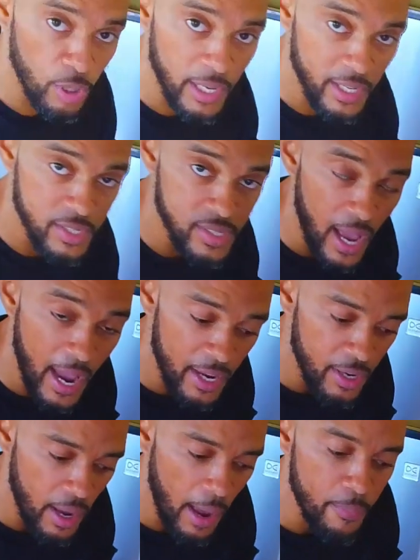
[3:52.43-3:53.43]
you ladies, I
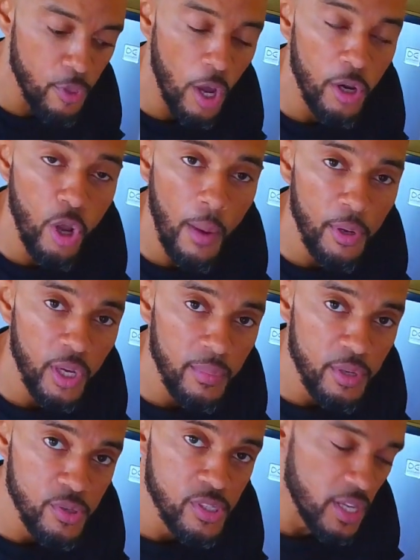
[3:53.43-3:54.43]
am not normally going to
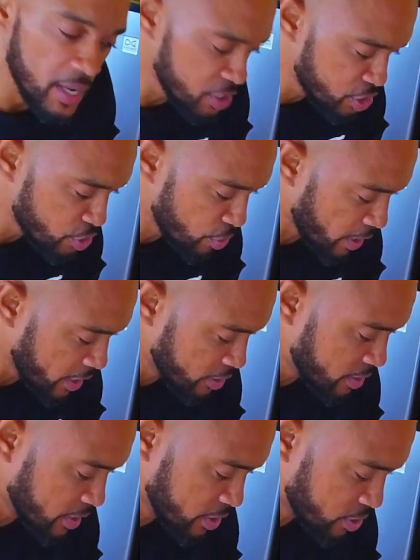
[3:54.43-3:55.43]
be using any sugar
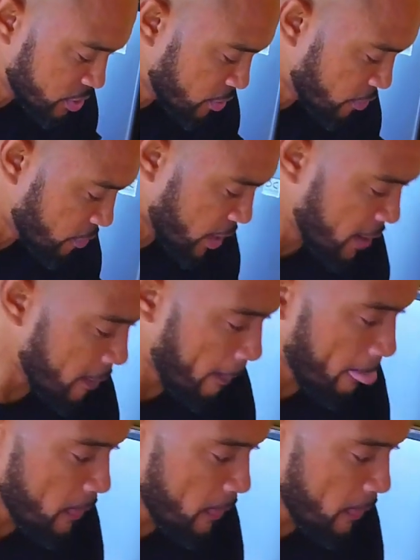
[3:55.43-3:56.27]
into this, right?